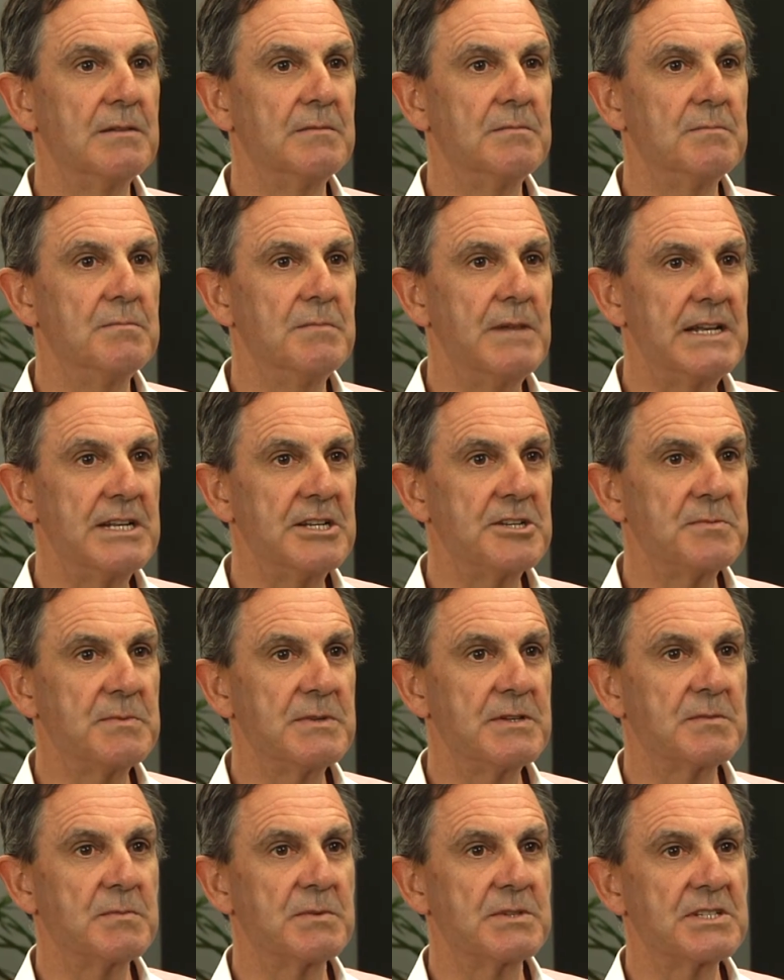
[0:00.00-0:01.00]

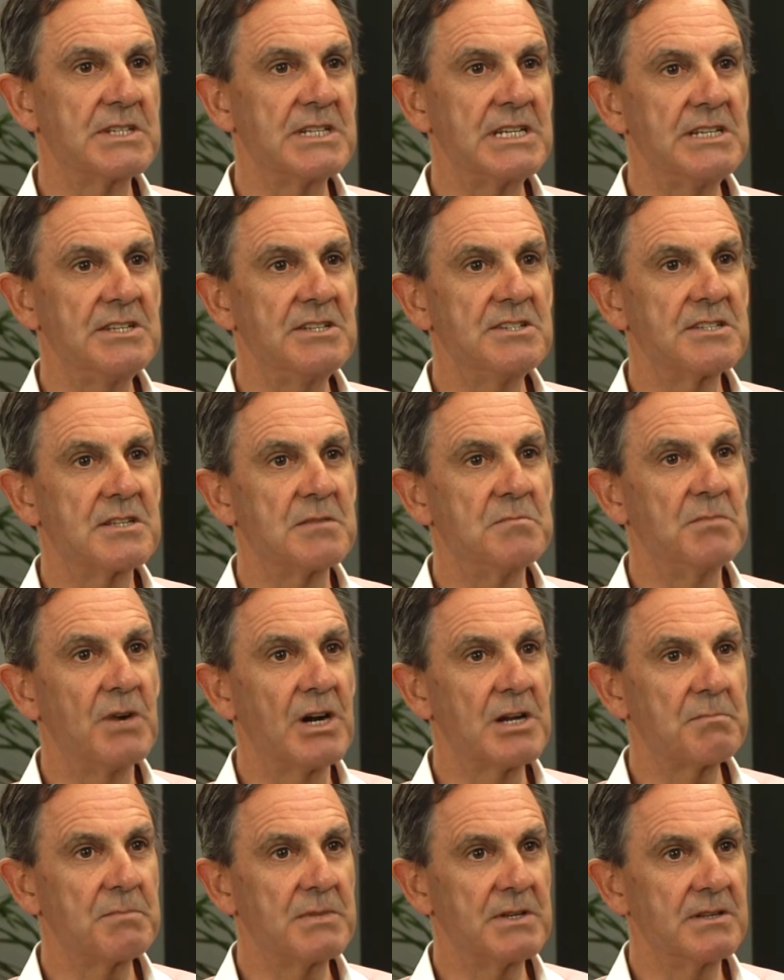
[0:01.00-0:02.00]
management procedures that
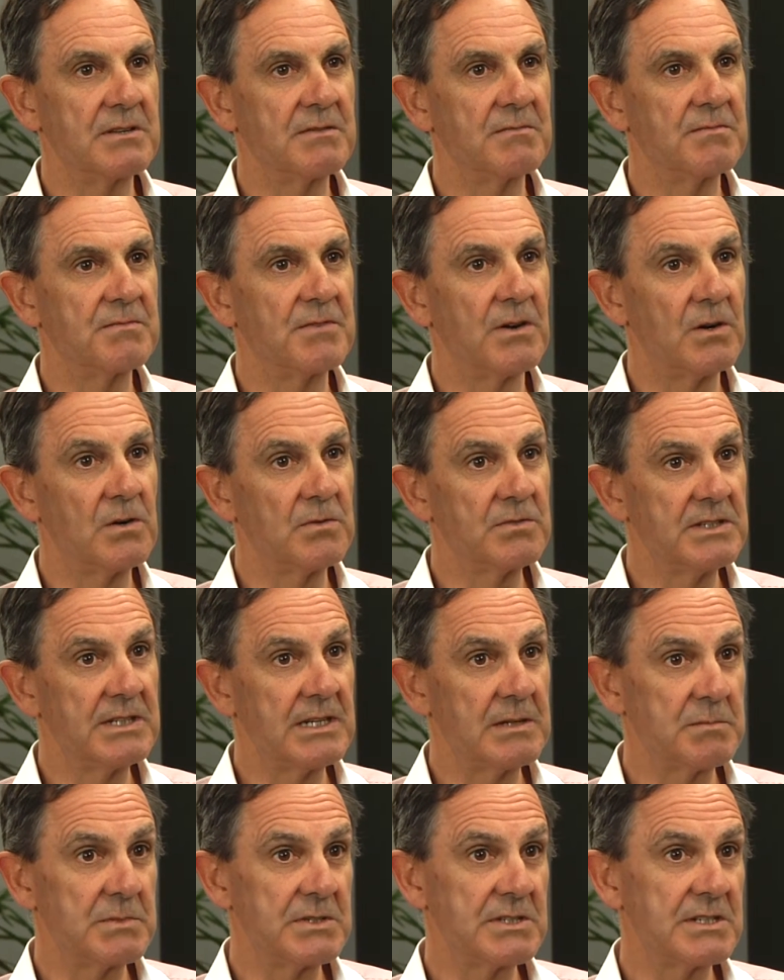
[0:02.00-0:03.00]
might be involved in
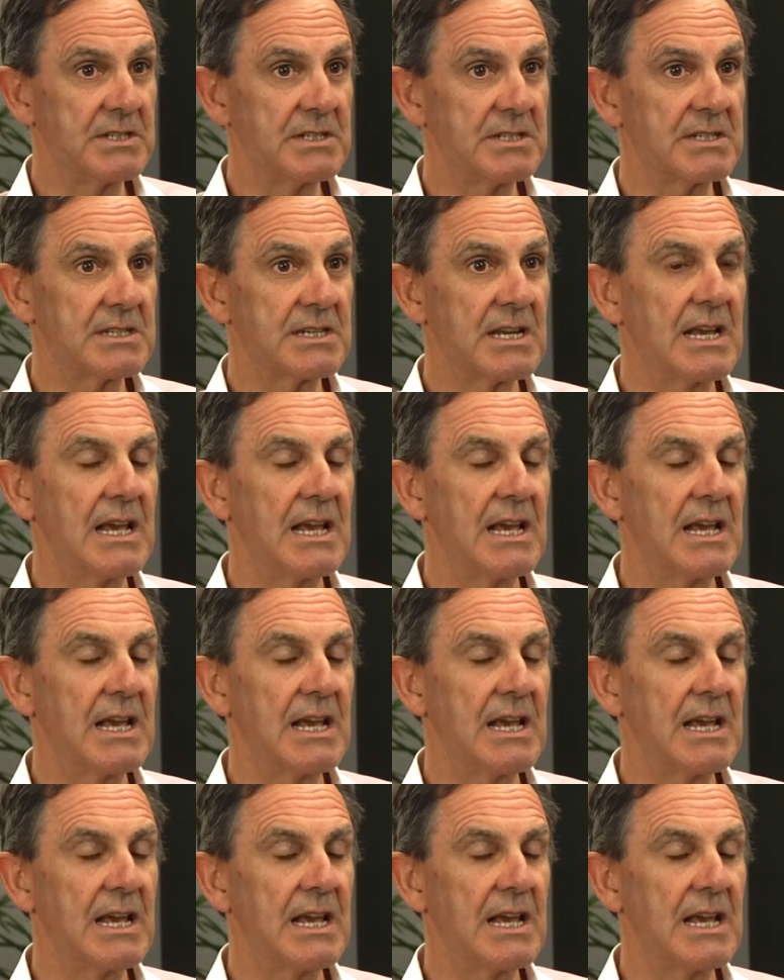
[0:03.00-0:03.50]
that business,